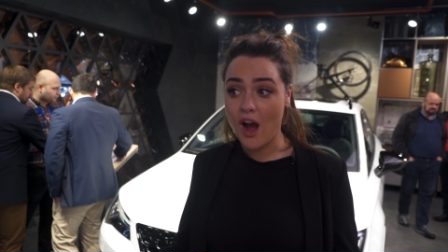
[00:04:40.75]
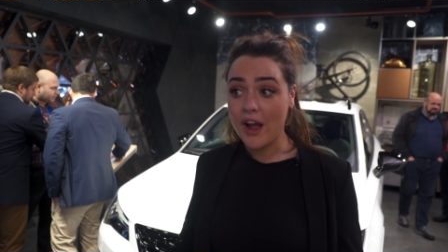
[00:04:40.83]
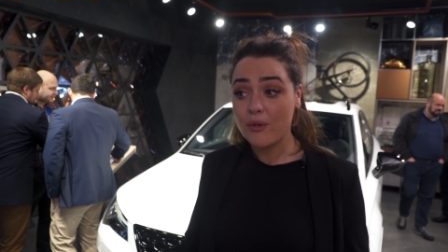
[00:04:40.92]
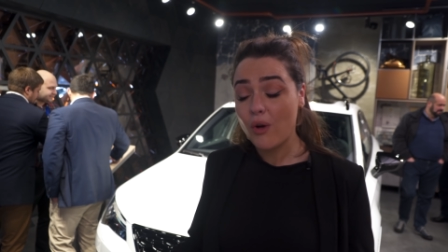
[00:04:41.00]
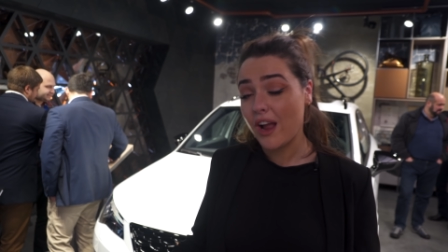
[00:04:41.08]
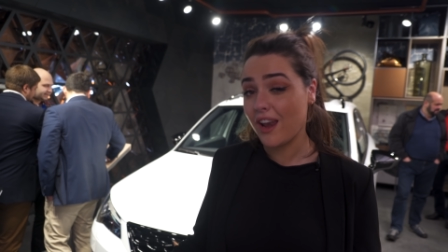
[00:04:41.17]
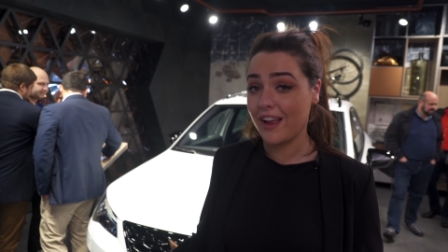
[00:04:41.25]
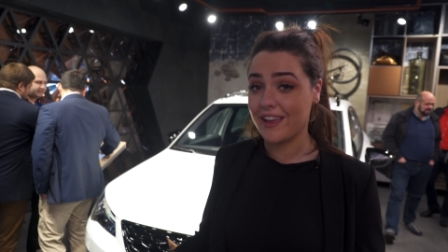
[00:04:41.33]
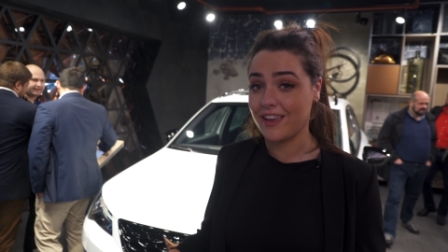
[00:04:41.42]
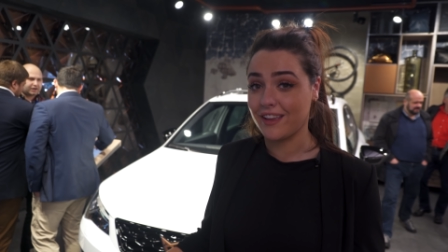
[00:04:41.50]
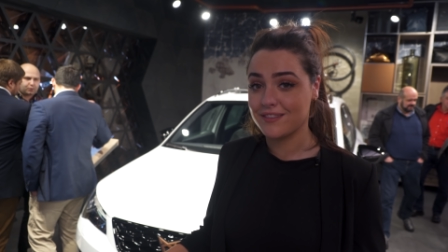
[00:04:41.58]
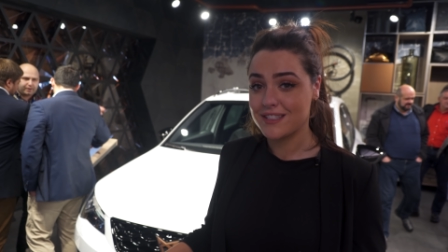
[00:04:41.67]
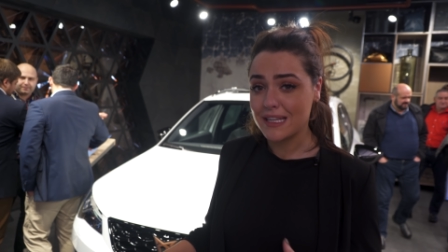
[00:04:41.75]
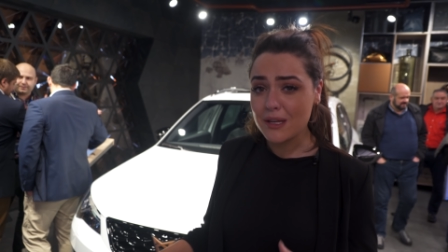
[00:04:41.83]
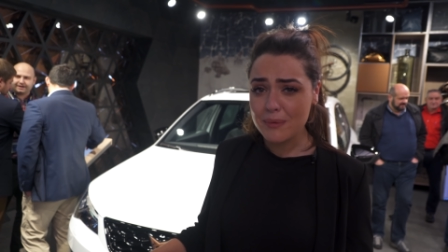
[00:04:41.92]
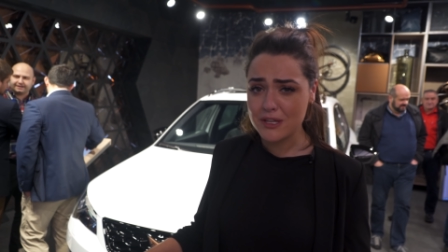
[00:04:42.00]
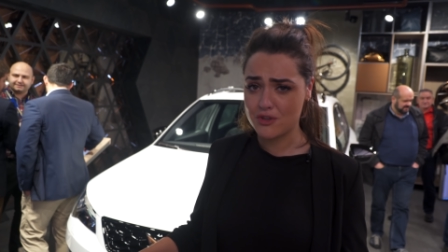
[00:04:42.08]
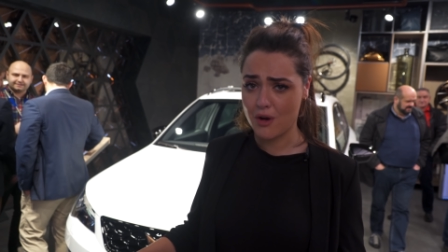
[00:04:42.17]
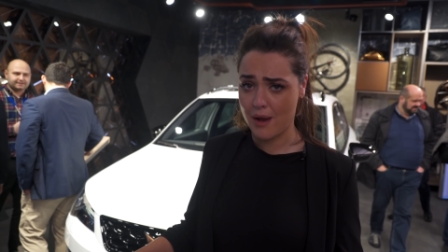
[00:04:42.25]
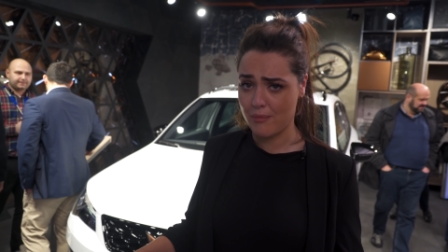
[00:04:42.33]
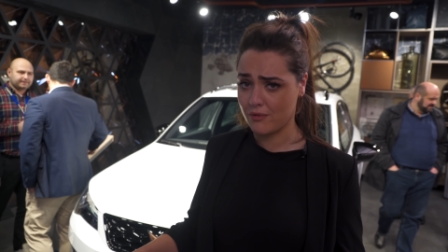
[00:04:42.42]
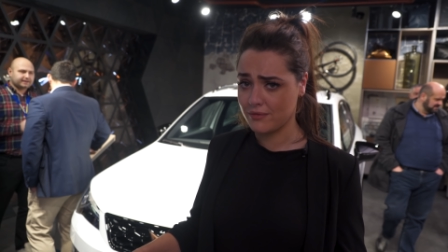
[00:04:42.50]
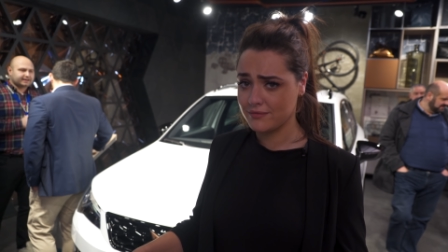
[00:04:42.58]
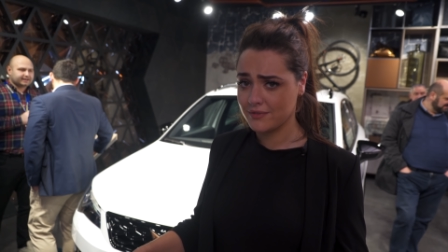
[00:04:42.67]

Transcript: I quite like it. It's a little bit tribal,